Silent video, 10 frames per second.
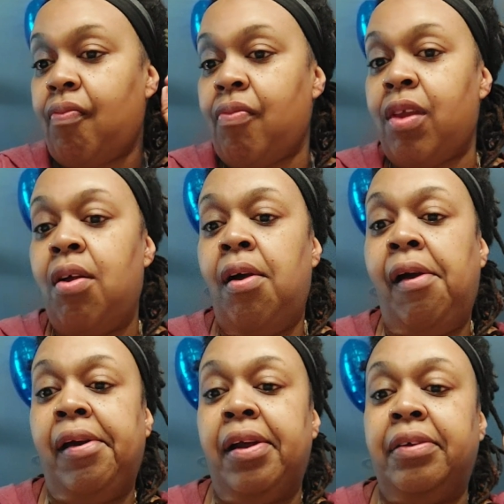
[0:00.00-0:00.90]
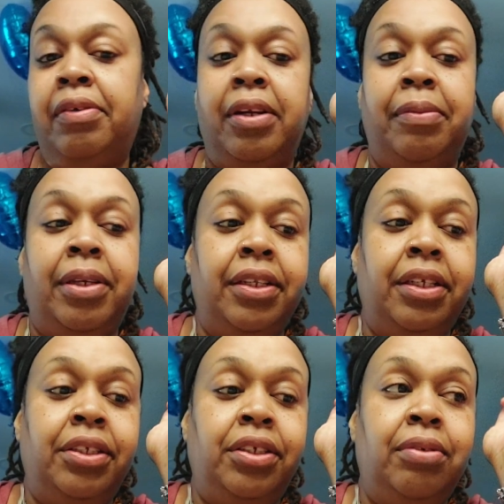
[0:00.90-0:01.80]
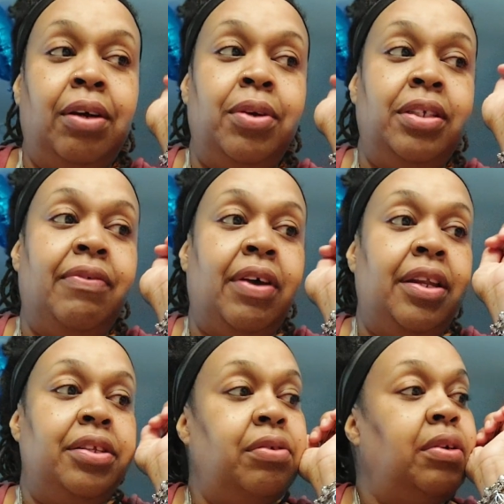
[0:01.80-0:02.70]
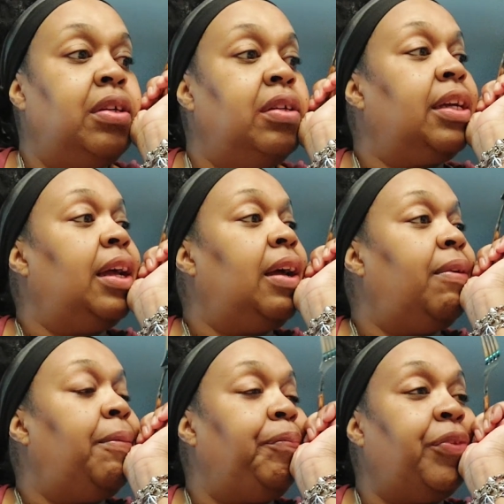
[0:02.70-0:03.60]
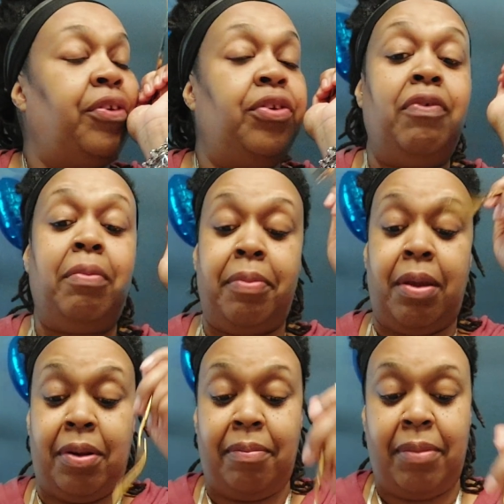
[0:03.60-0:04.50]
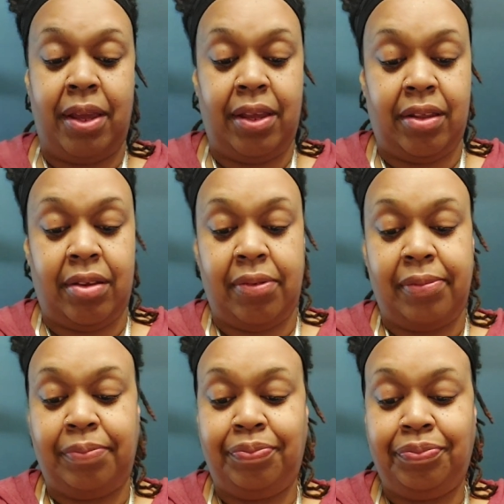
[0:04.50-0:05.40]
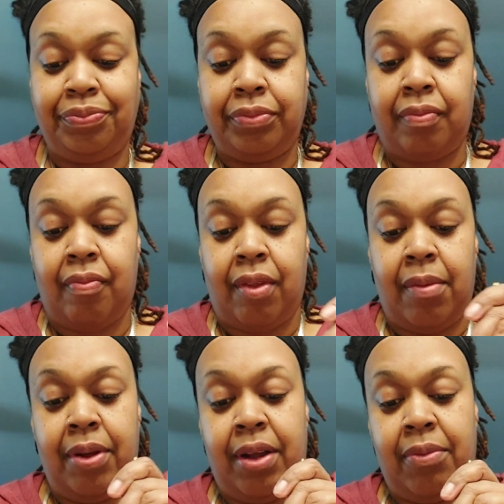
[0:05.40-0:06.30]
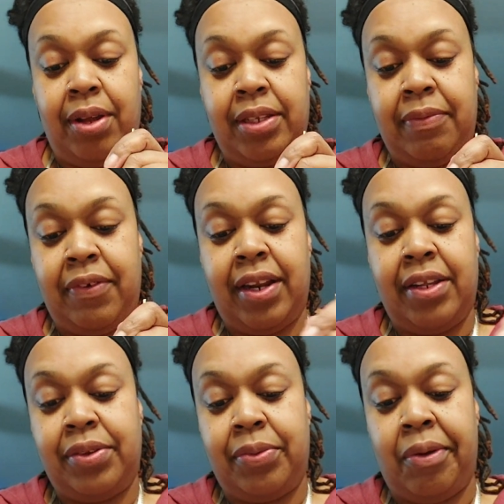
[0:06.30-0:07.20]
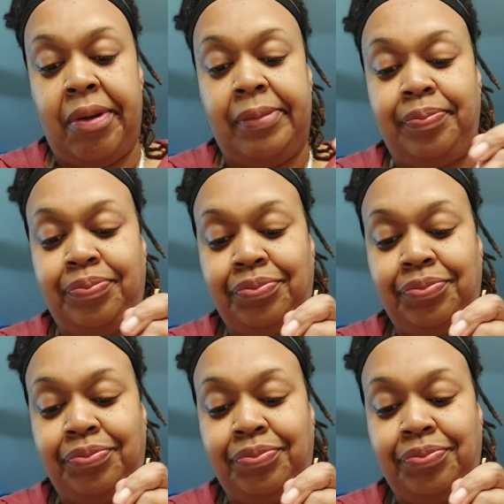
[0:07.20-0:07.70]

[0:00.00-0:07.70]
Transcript: I don't know what I'm getting into. I was invited to a cookout. I don't know if I'm gonna be able to make it though, but I was invited to one.